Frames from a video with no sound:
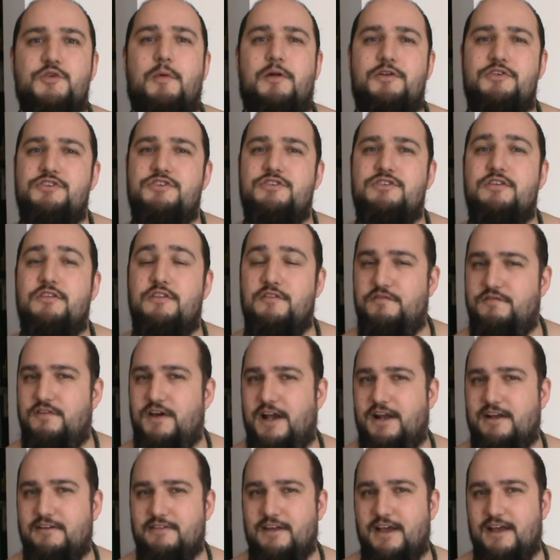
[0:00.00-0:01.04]
much to the
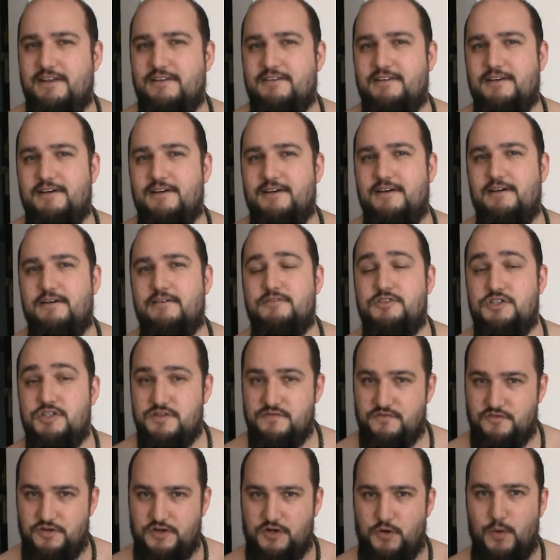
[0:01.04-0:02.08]
fact that, just
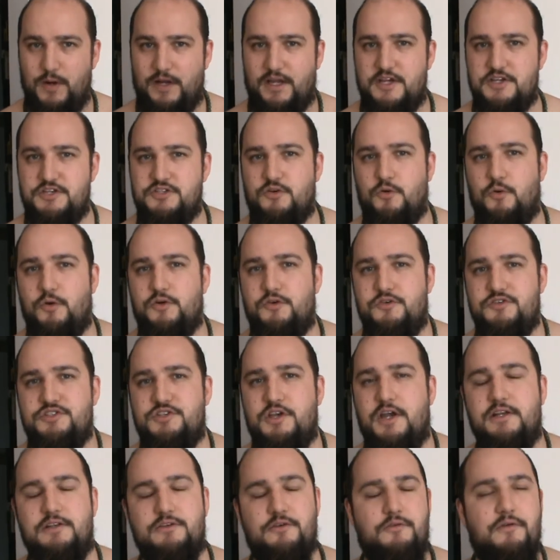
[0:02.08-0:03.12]
for a quick historical
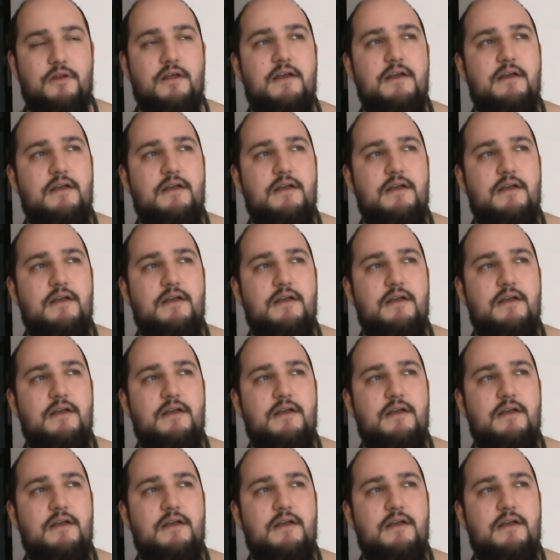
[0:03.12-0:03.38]
side note,